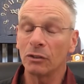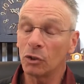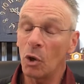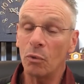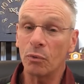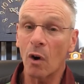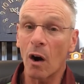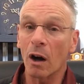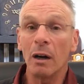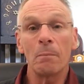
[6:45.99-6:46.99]
so
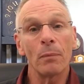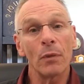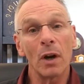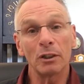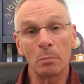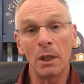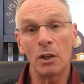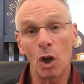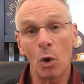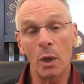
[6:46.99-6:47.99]
far, there has been
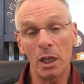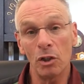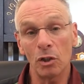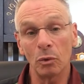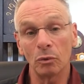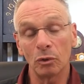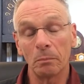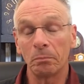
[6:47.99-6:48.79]
no issues.